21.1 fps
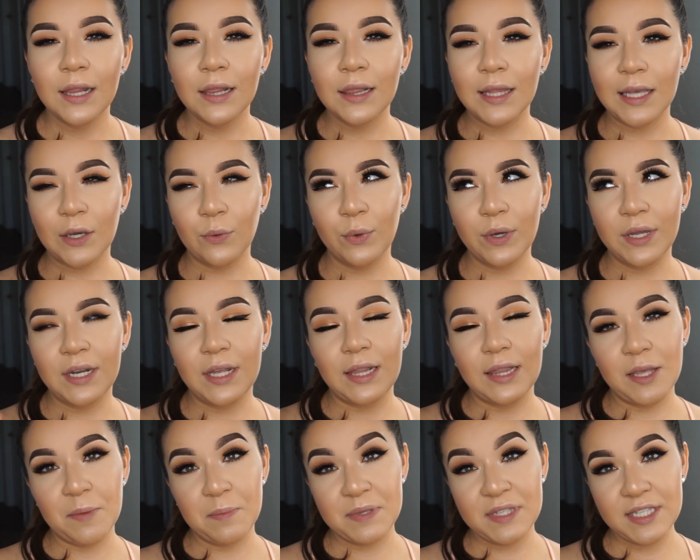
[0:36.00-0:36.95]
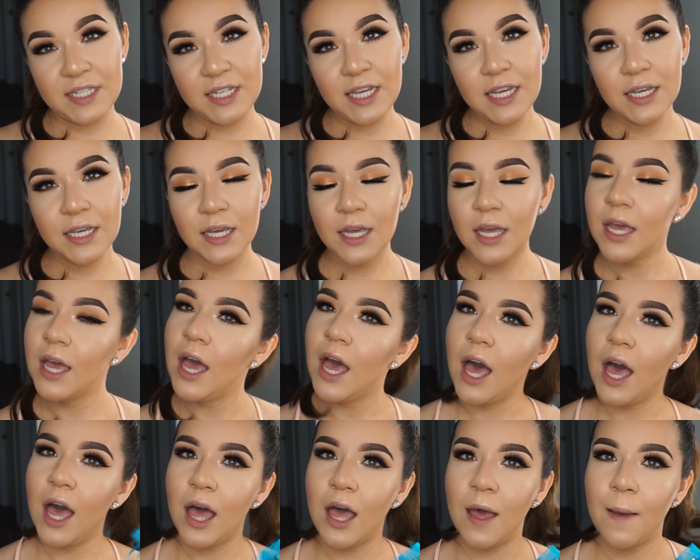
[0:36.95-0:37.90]
liquid lipstick.
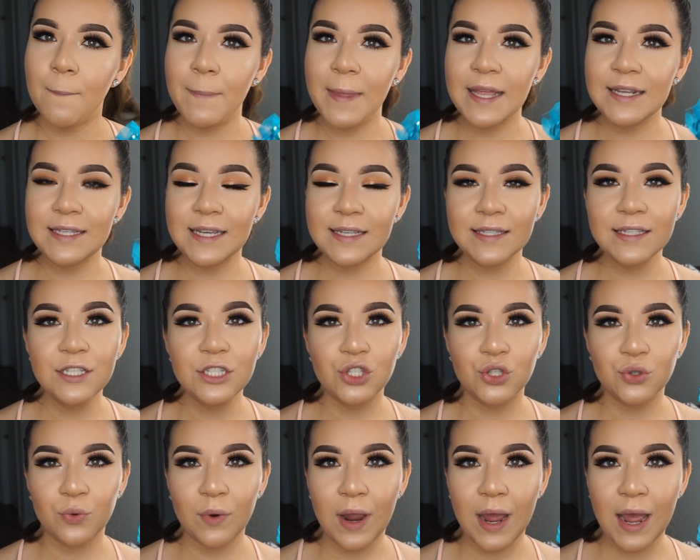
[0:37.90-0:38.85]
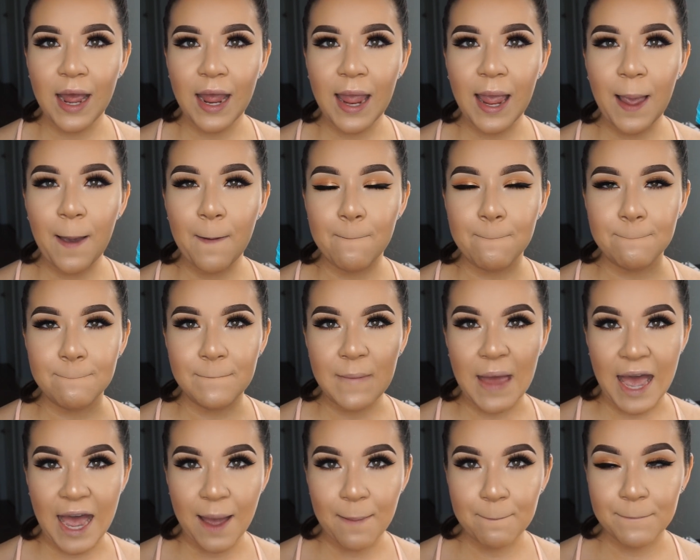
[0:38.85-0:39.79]
Um, it doesn't dry
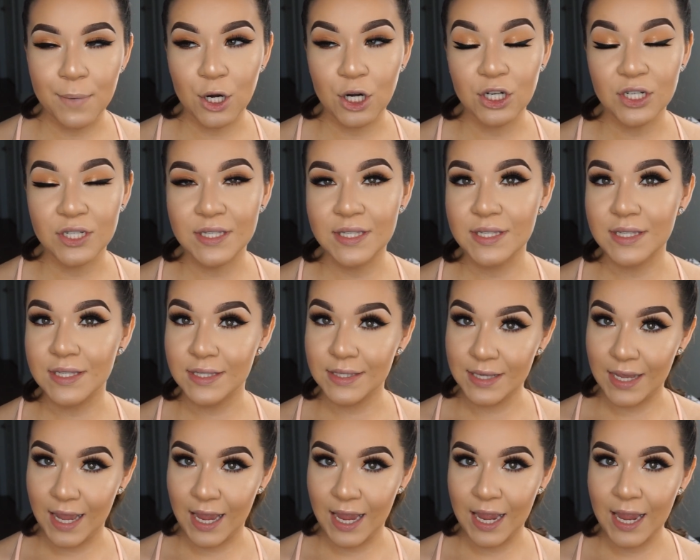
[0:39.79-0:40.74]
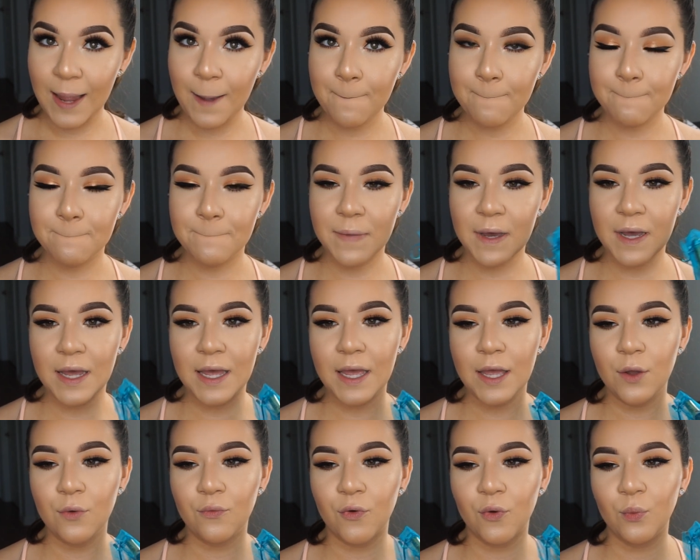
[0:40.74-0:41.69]
matte per se,
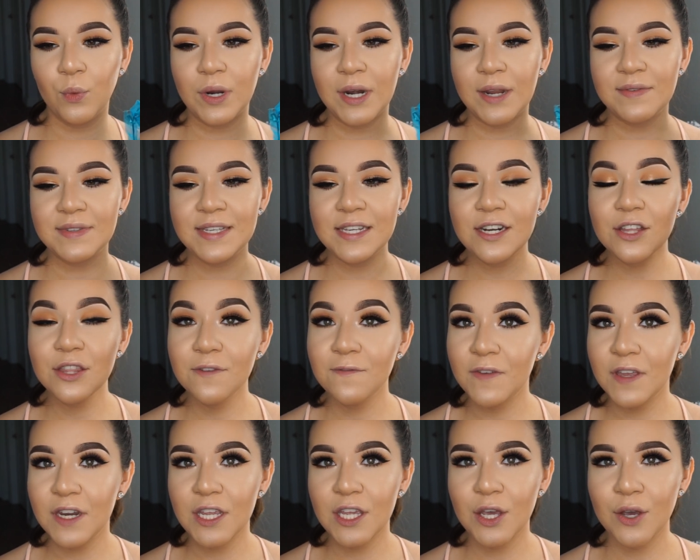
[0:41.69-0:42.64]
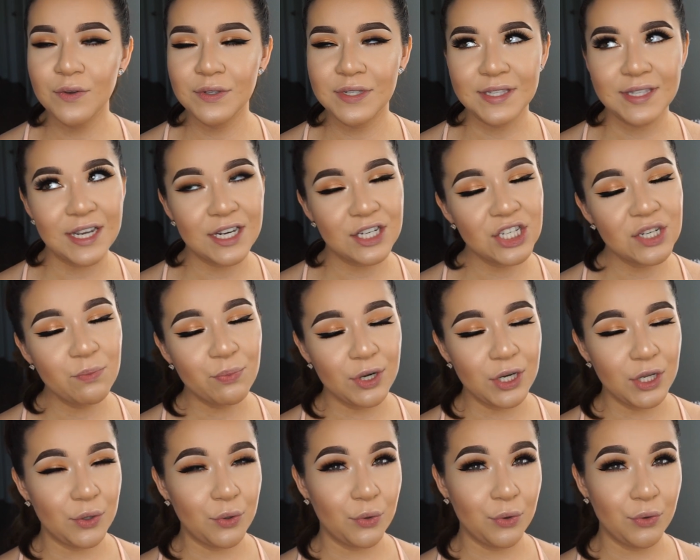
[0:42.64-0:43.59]
but from what I've seen on the videos, it's actually
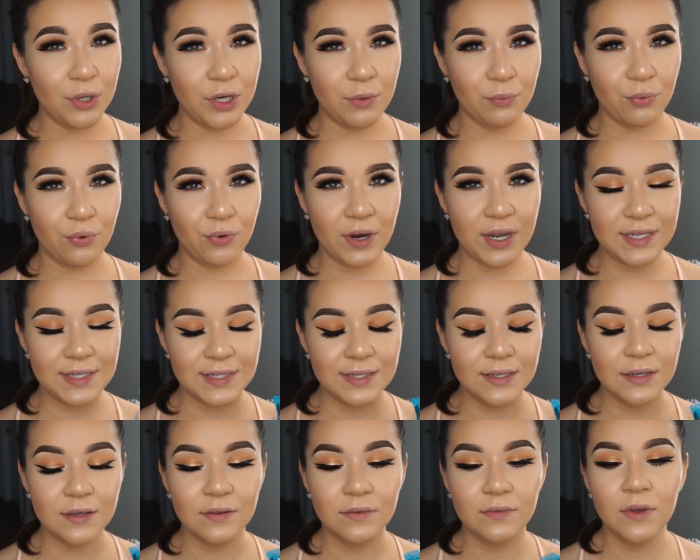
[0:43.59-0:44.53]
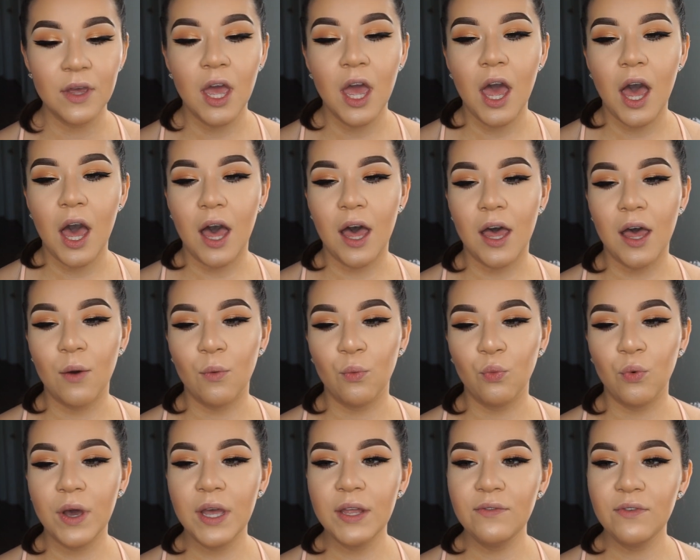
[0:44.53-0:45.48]
pretty cool and impressive. Um,
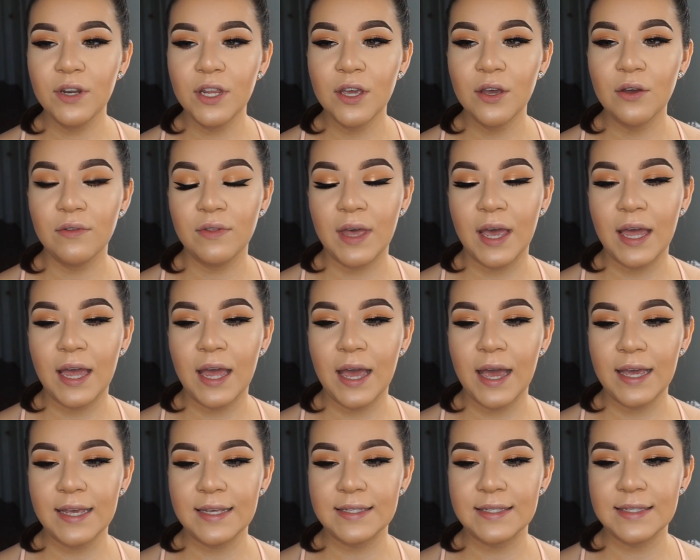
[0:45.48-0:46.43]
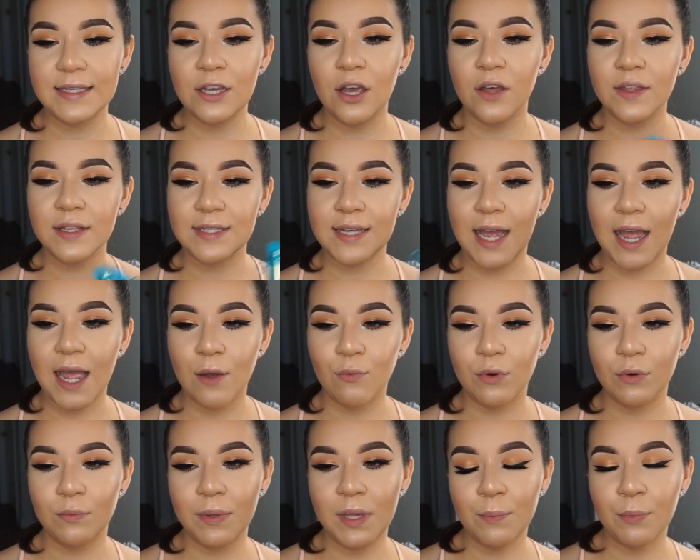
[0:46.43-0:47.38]
one video that I see all the time
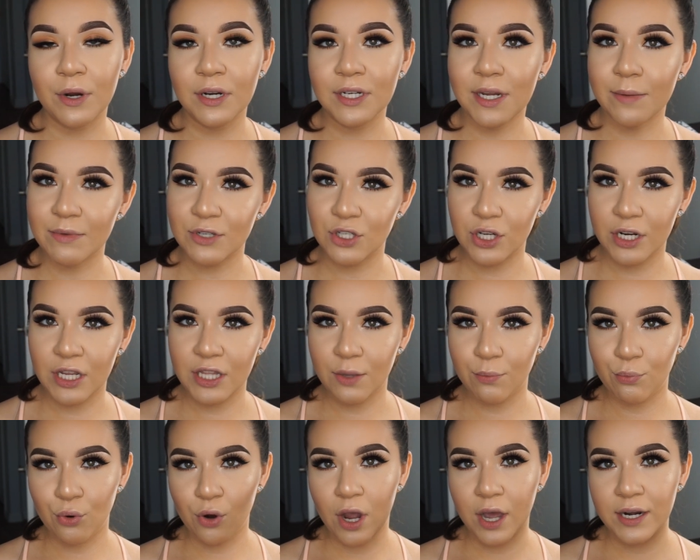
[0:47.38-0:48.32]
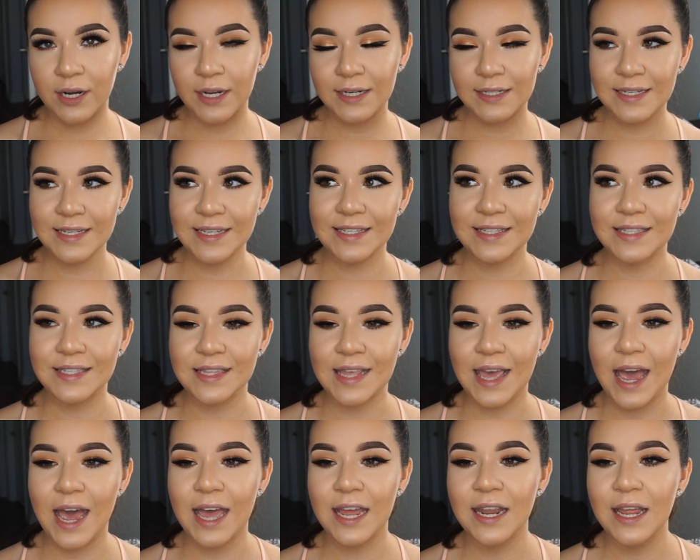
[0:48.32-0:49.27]
when people are demonstrating the product is
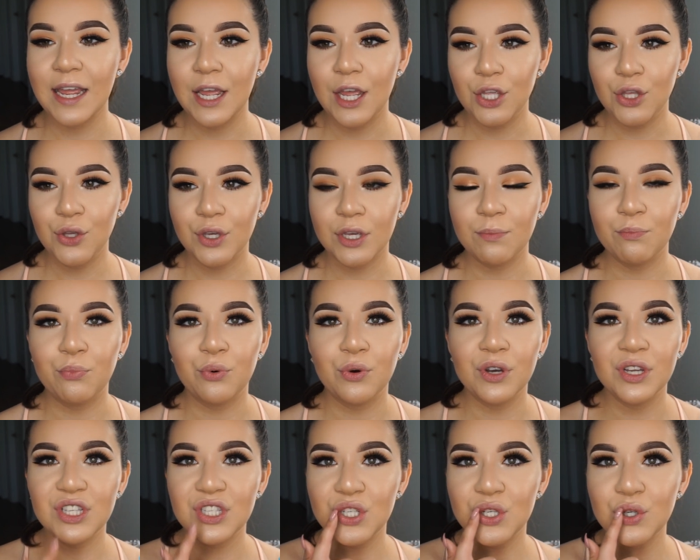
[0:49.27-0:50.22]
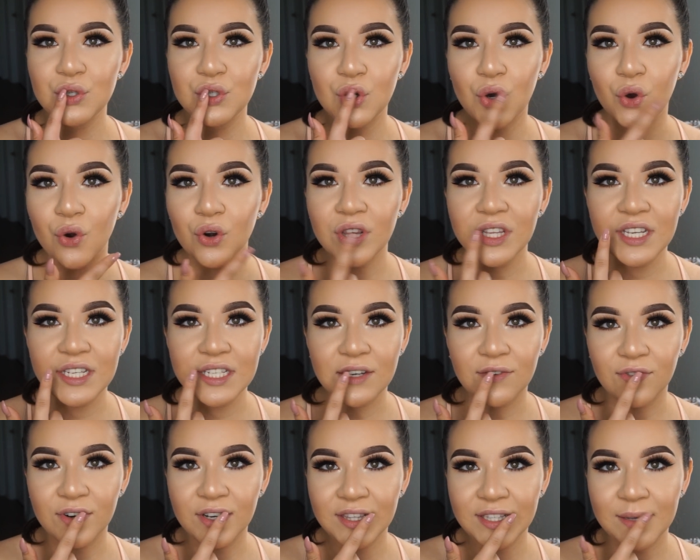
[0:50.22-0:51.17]
that you can put two totally
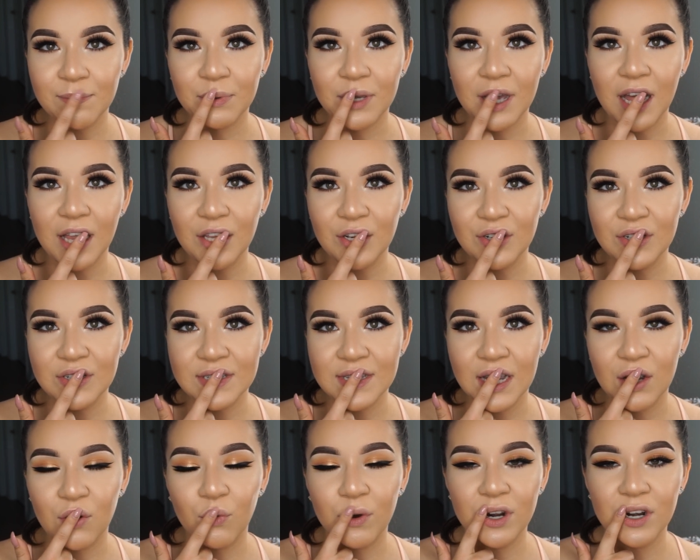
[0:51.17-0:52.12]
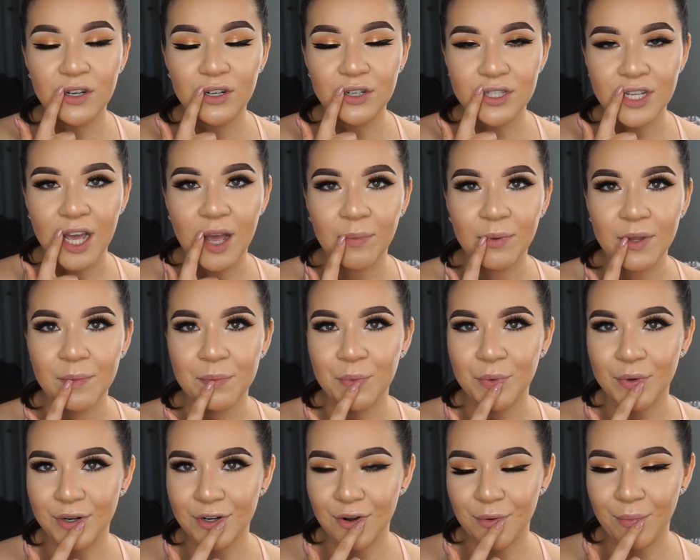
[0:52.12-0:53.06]
different lip colors, like one on your top lip,
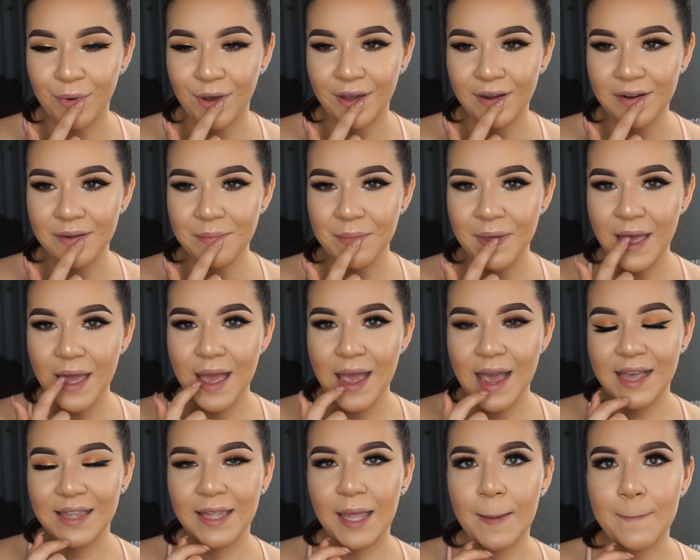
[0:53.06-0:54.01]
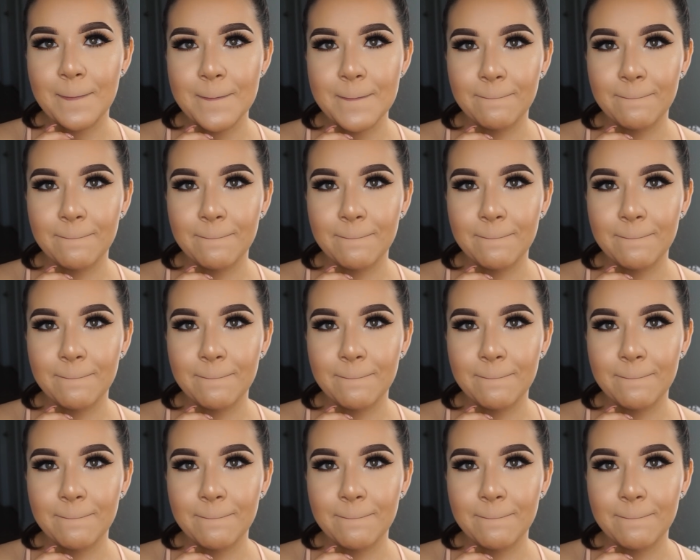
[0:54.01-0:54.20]
one on your bottom, and like